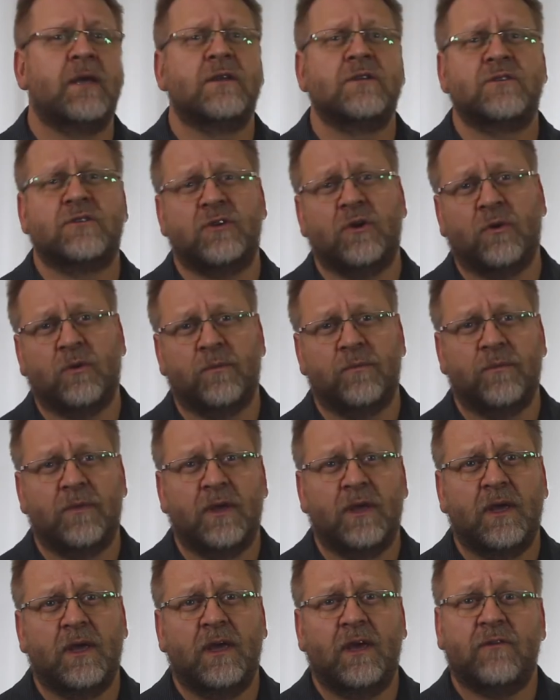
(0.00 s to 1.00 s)
So,
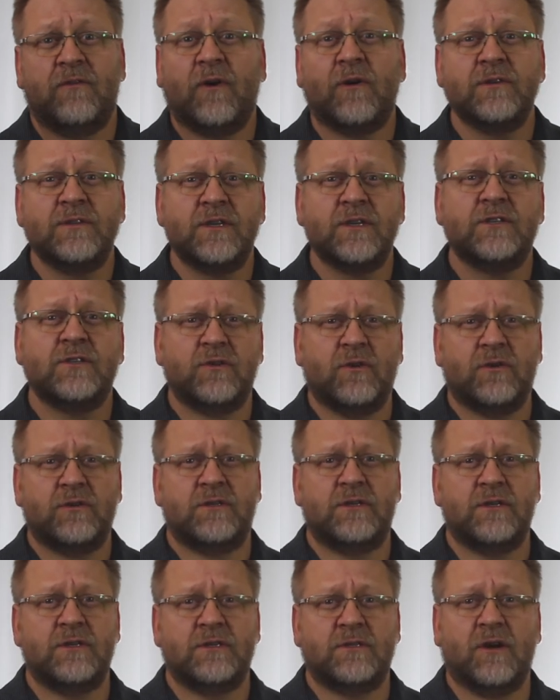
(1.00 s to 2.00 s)
if all six
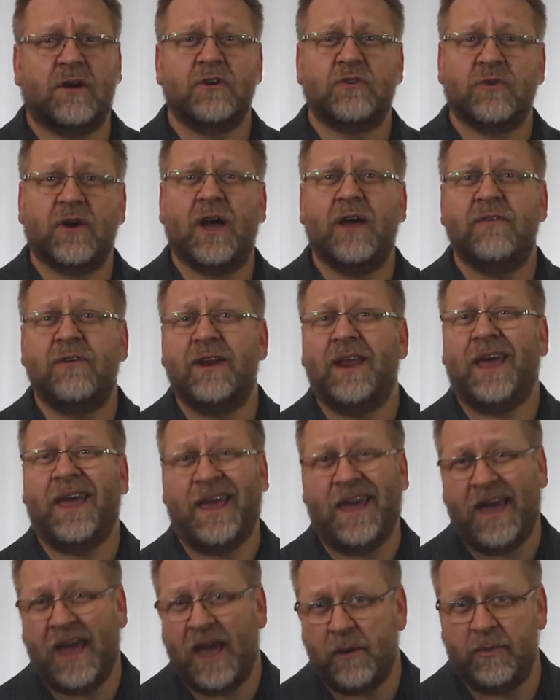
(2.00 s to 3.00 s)
sources are driving a
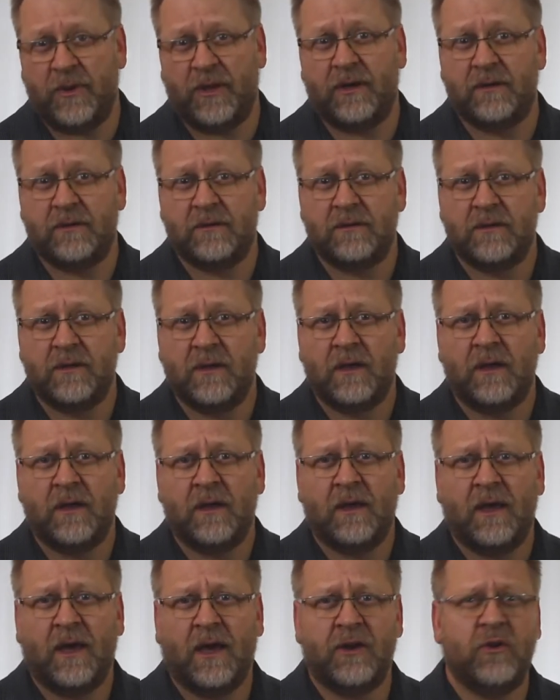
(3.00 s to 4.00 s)
habit,
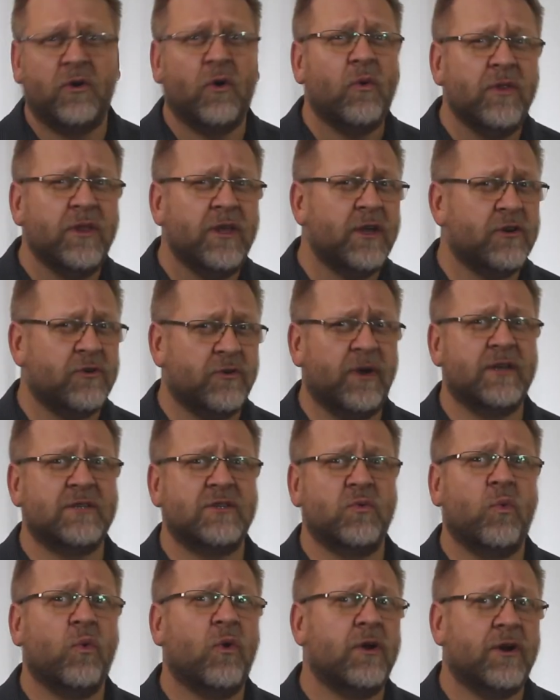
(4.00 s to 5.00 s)
and you only
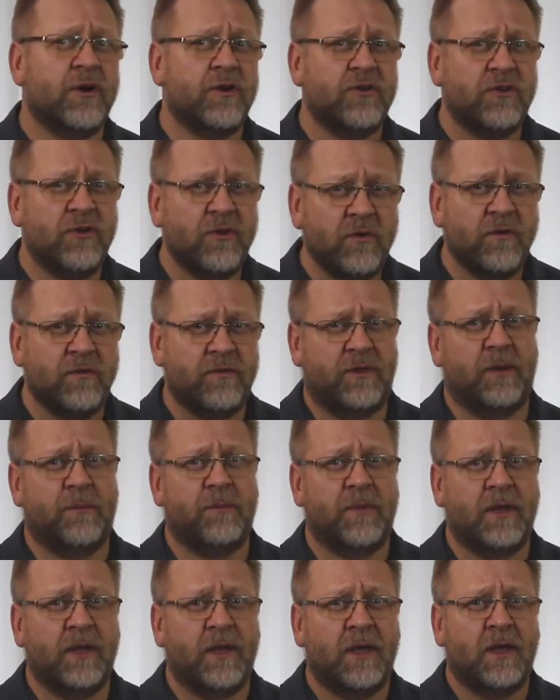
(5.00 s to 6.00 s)
address one or two of
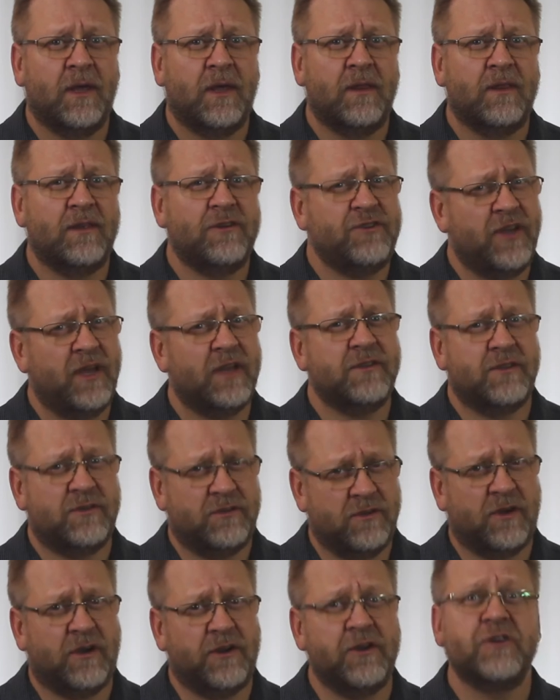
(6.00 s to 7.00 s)
them, then
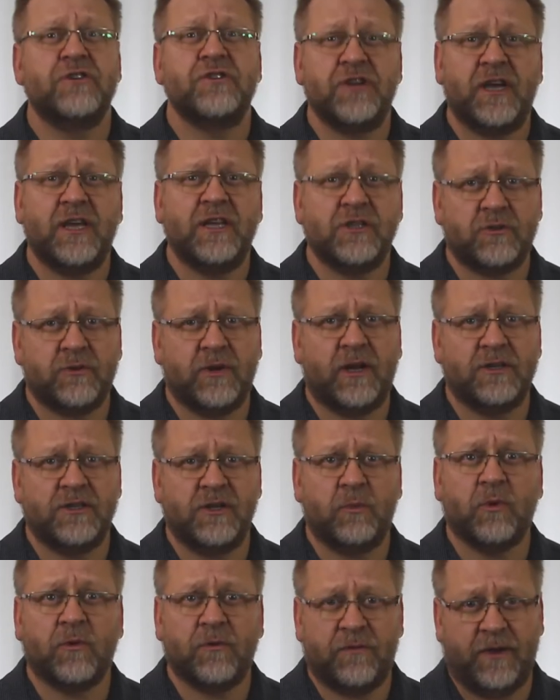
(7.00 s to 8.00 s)
chances are your change strategy
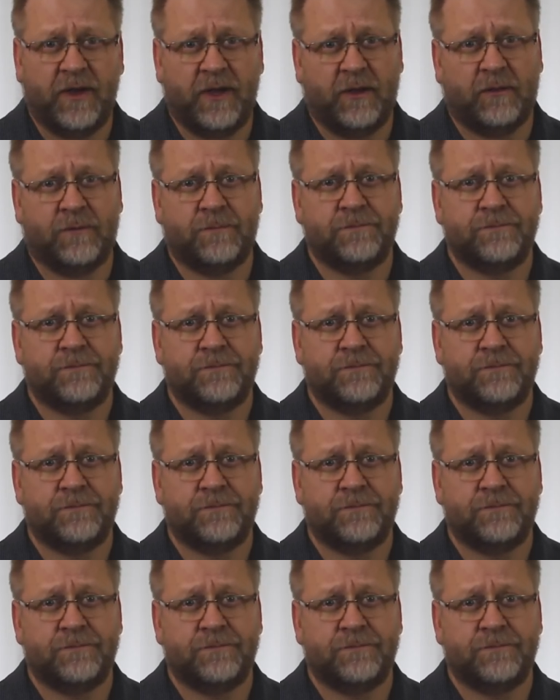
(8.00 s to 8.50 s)
will fail.